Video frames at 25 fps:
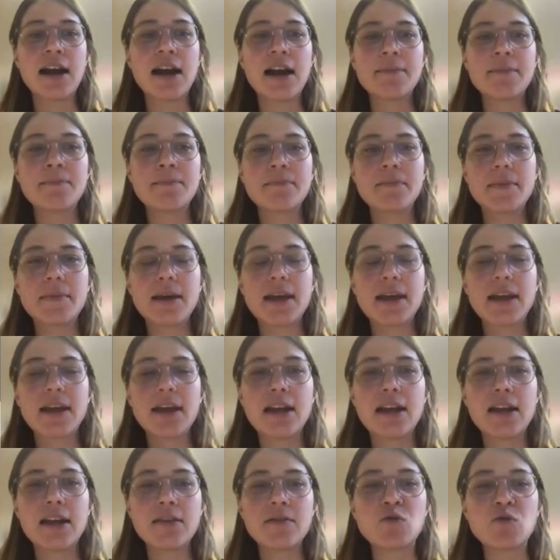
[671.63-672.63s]

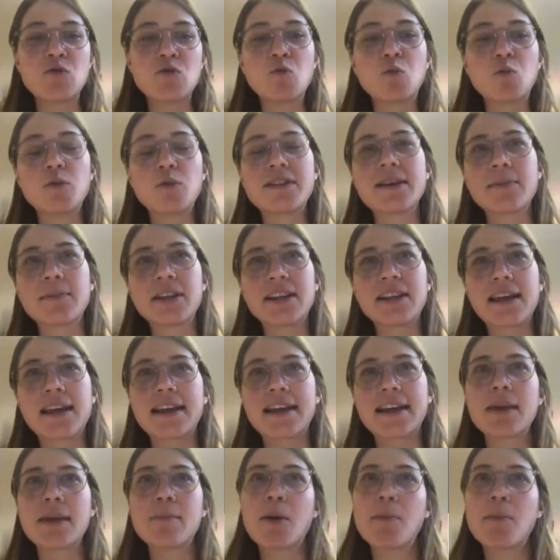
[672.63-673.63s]
Something
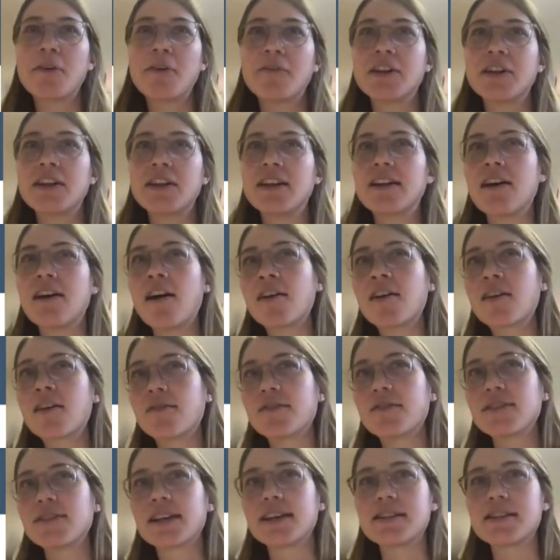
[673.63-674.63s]
that came up often in our
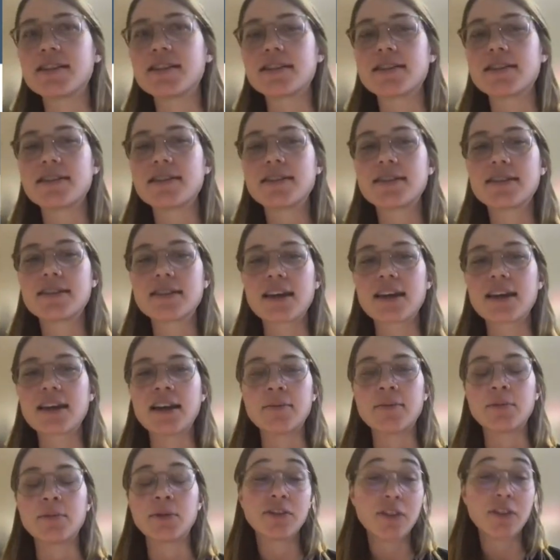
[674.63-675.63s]
conversations
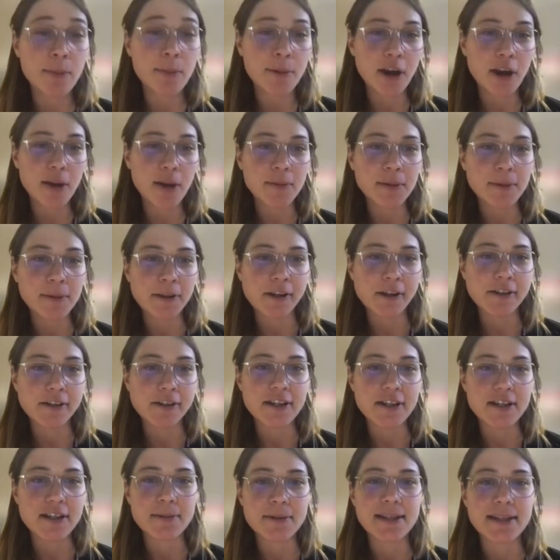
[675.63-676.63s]
with
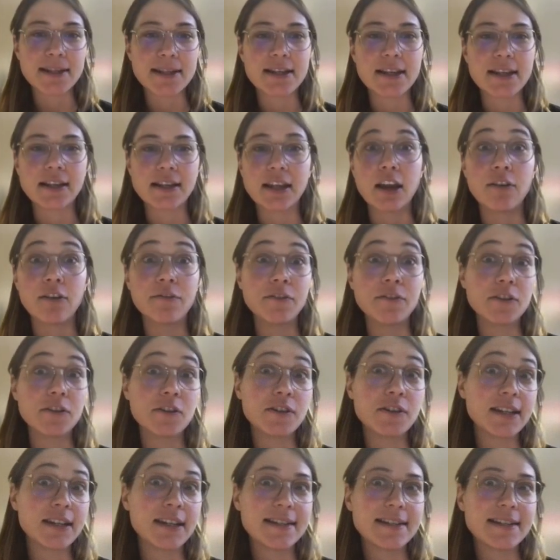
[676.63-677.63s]
pharmacoepidemiologists was this idea of
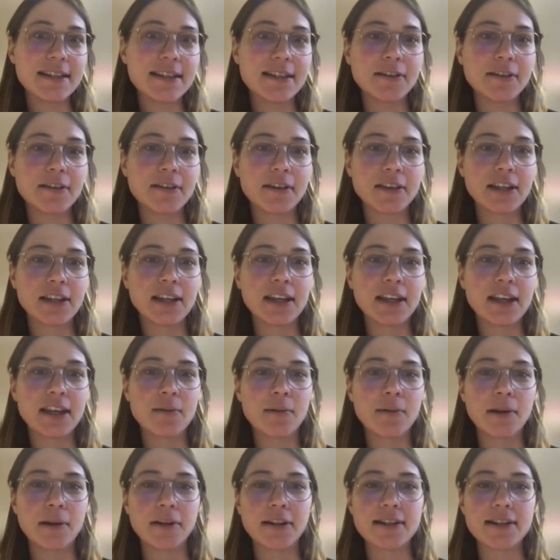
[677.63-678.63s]
futility, thinking,
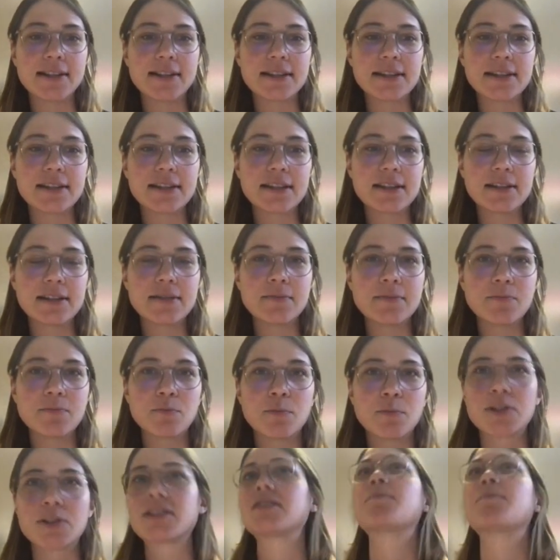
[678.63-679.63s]
well,
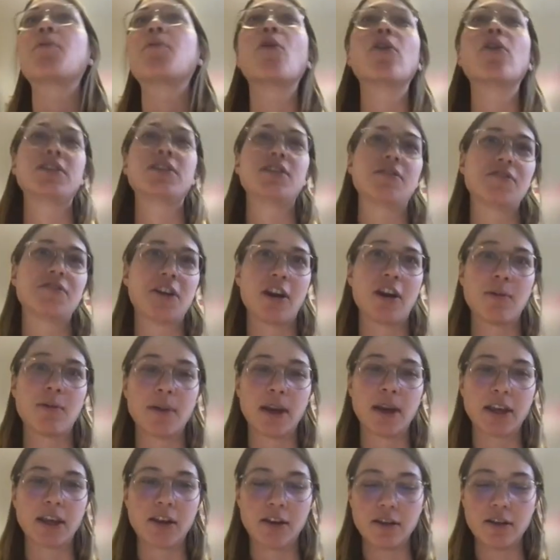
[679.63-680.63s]
what's the point of sharing
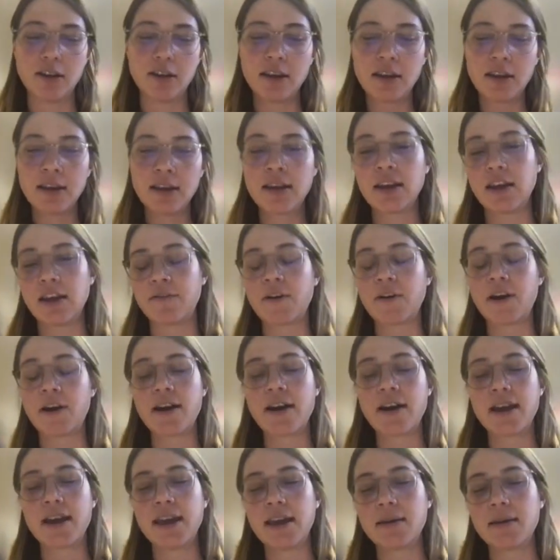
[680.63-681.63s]
my code? If
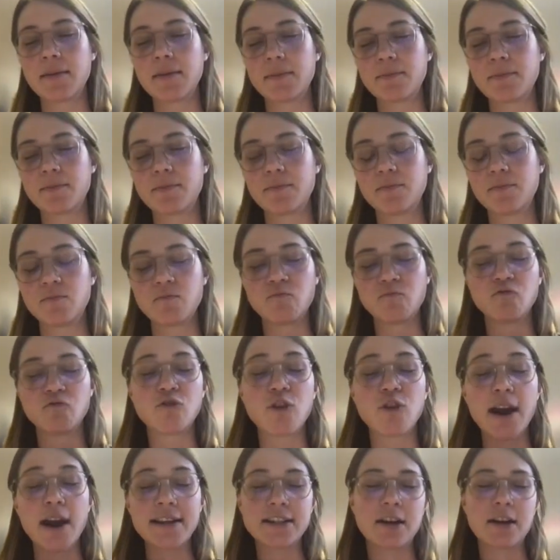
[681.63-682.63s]
I
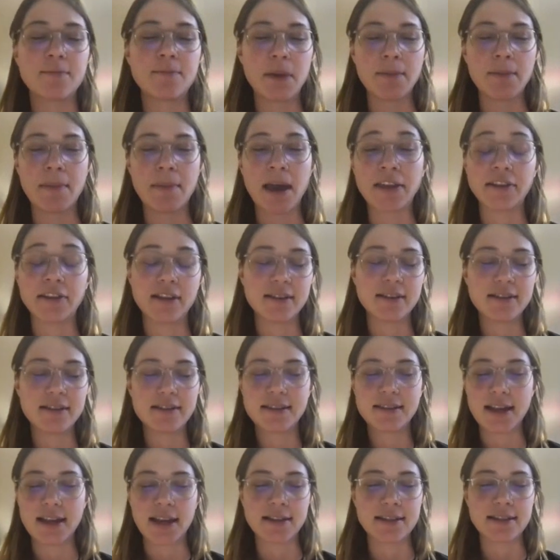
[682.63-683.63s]
write up my
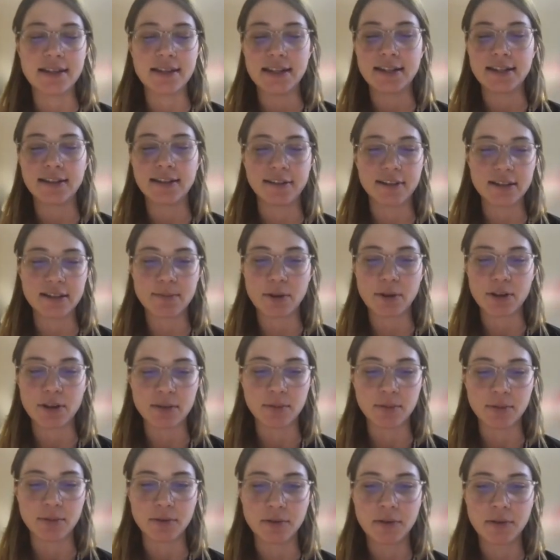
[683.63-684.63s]
methods as detailed as
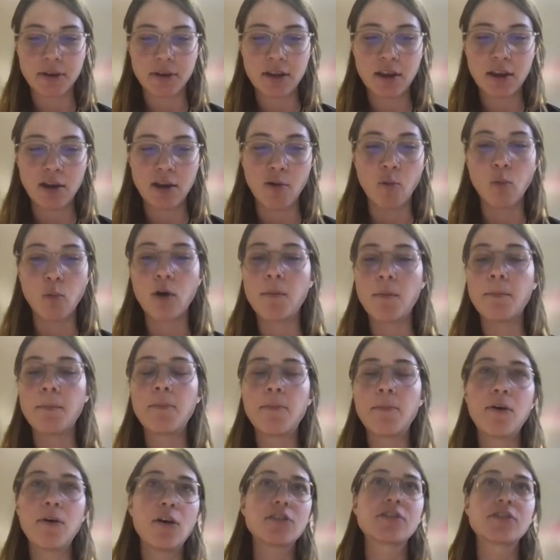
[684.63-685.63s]
possible,
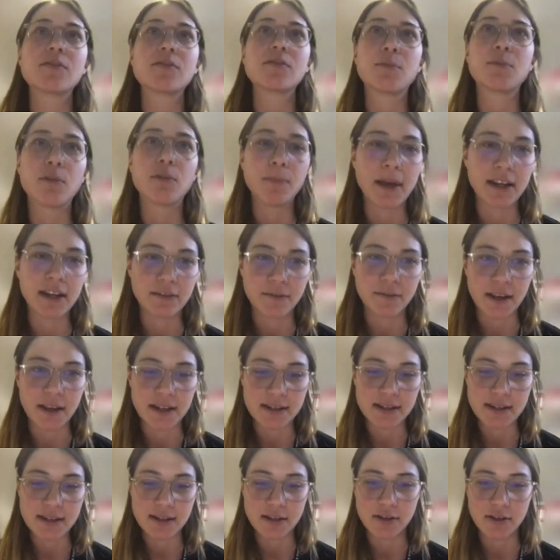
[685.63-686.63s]
what possible
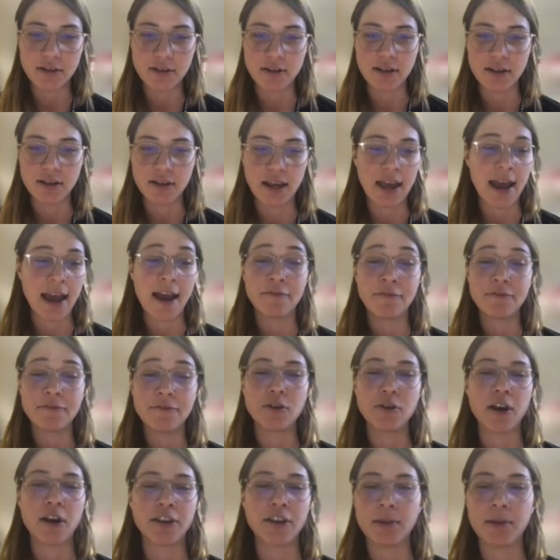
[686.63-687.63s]
benefit could it have
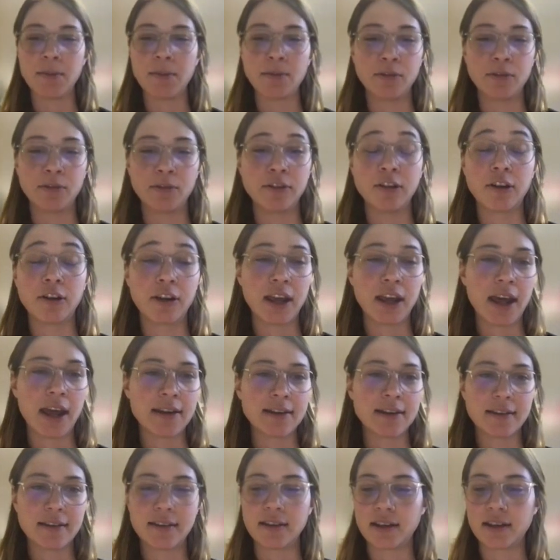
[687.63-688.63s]
to other people to look
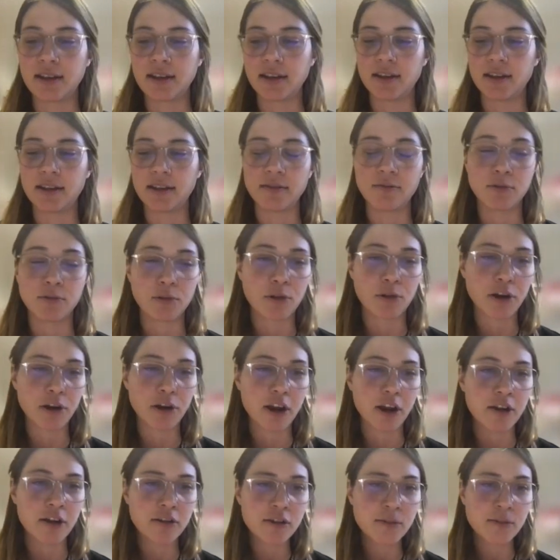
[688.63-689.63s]
at the raw
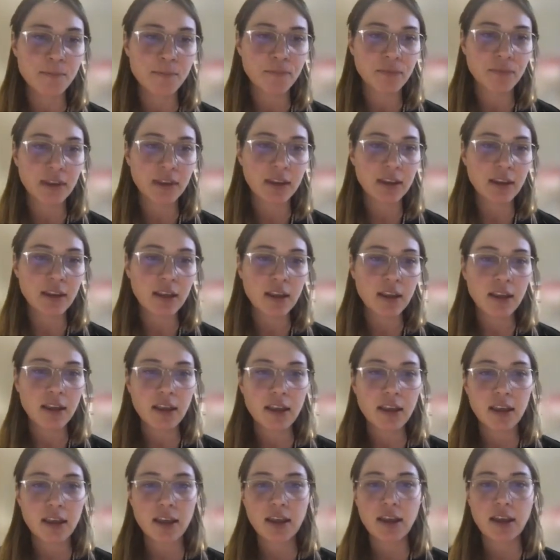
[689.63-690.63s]
code?
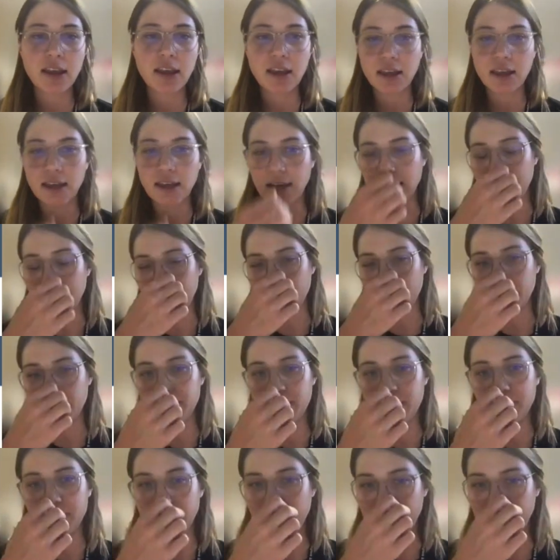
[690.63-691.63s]

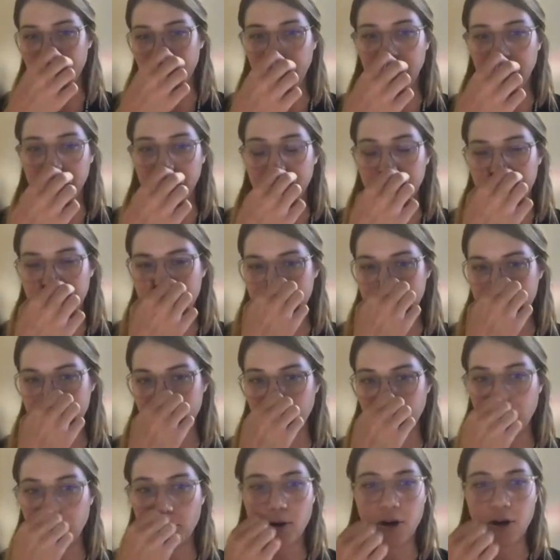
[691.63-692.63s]
I think this is
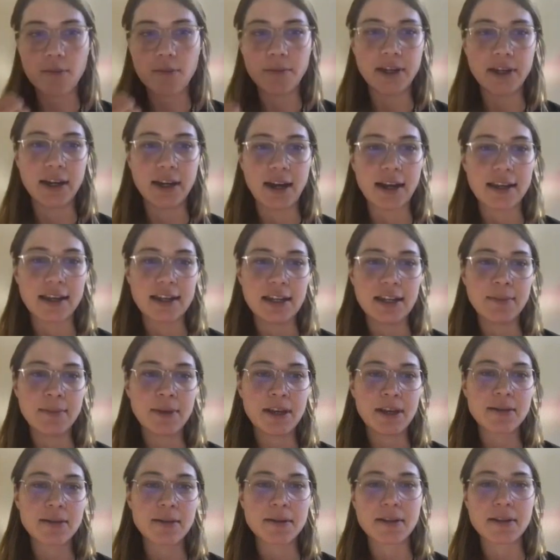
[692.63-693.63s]
more common in
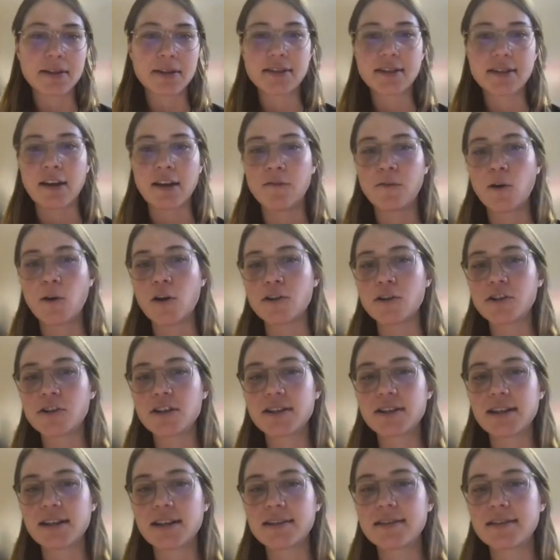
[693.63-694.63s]
academia, so also
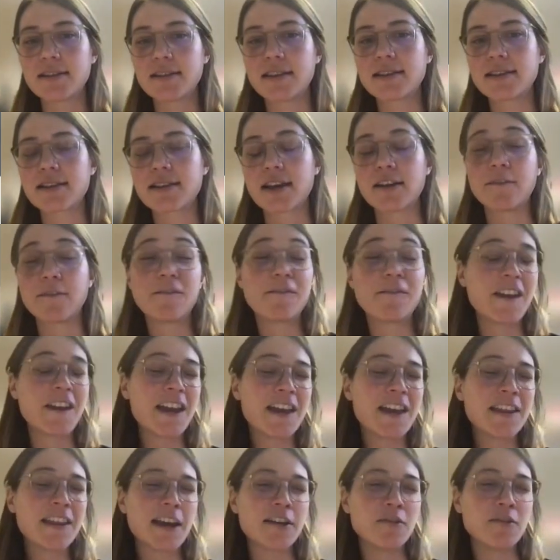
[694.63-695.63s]
self-consciousness, so this kind of
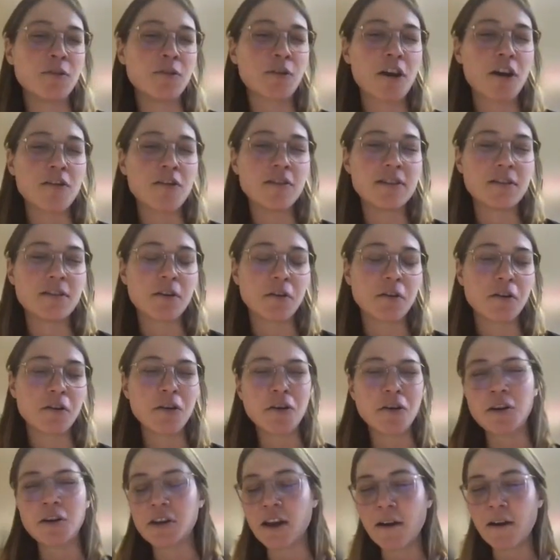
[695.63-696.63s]
fear that your code is
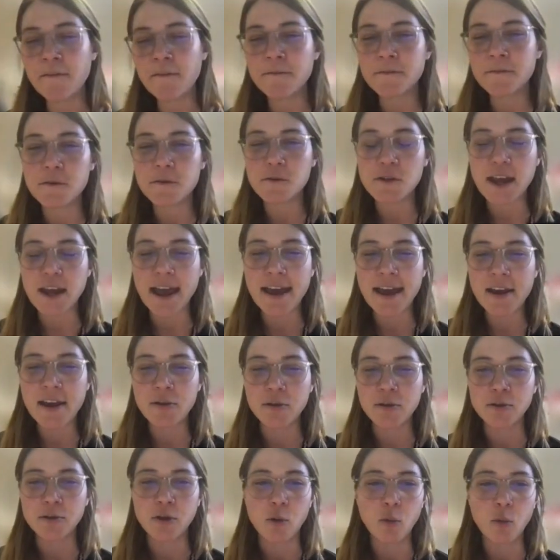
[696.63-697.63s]
not good enough to share
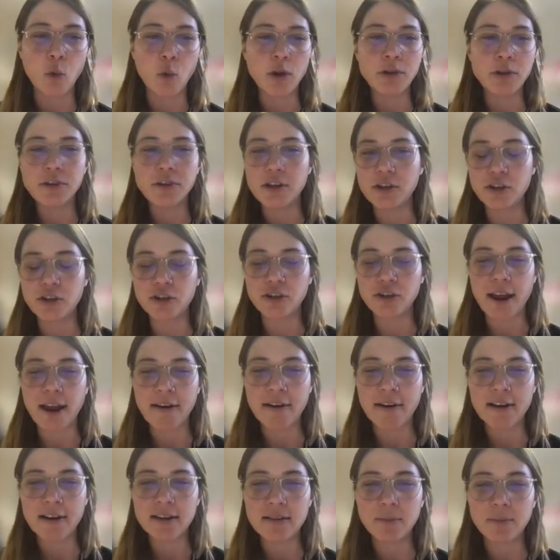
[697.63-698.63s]
or not wanting to
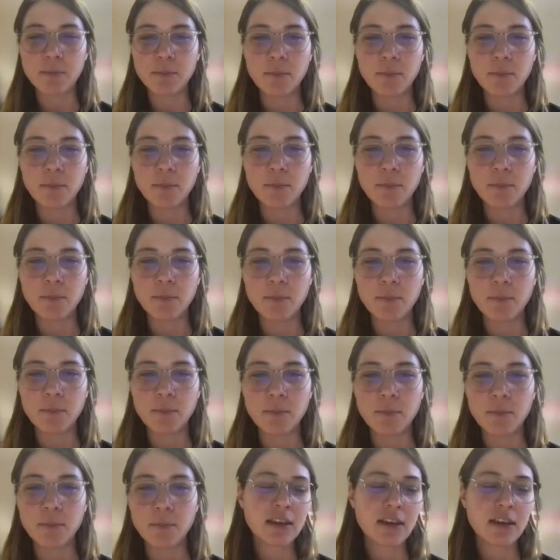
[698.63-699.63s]
share it,
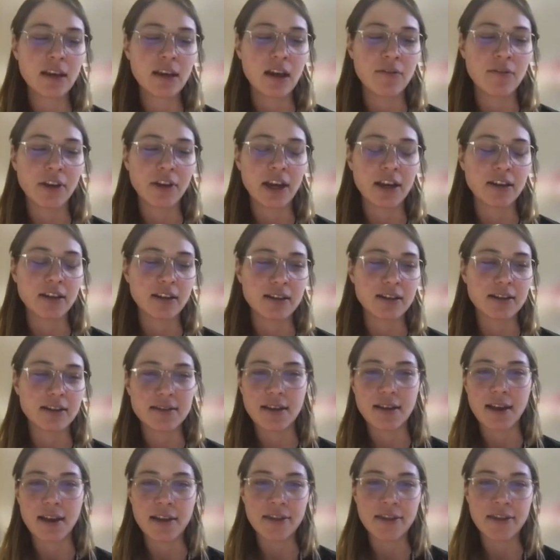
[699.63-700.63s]
other kind of
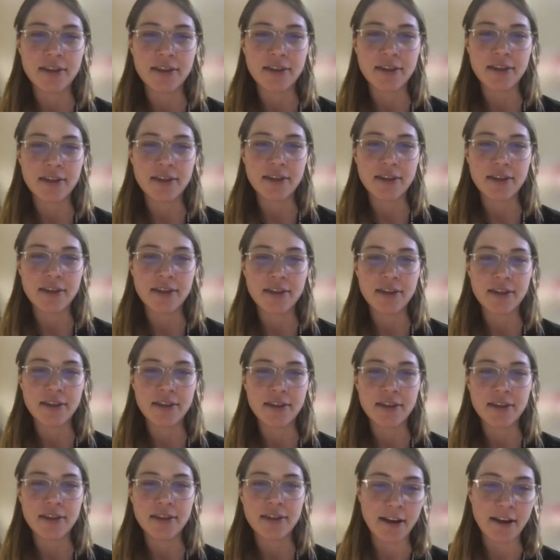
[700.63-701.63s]
concern that others might
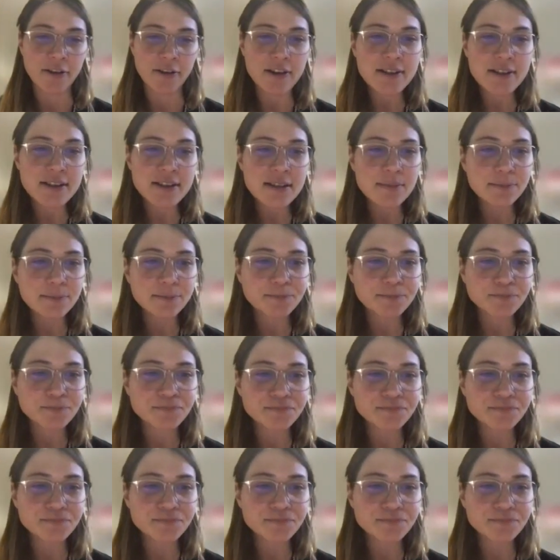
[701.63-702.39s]
find errors.